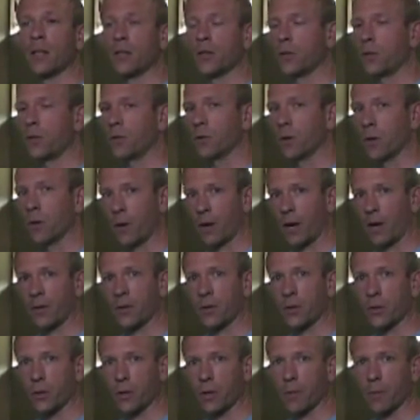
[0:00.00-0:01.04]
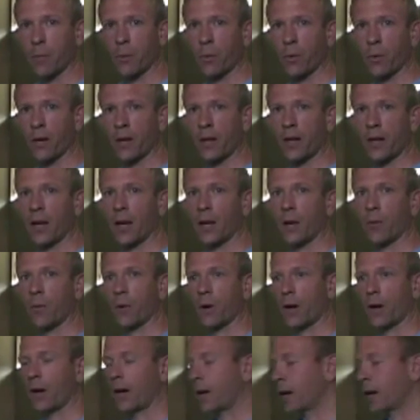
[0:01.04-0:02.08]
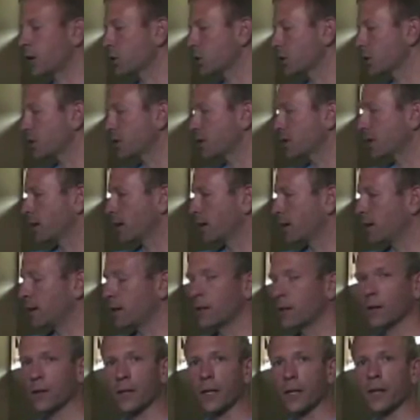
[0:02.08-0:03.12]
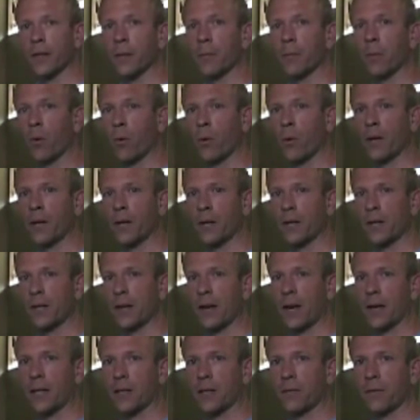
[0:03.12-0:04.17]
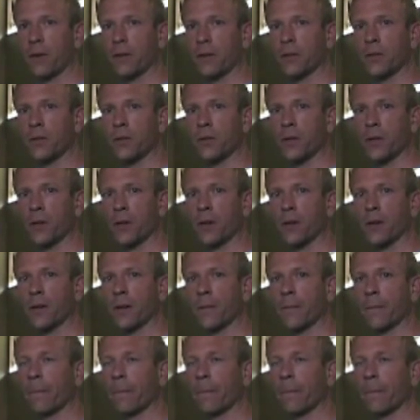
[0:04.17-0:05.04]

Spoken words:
to locate the trigger point, and we're going to actually stick a needle in the point and deactivate the trigger.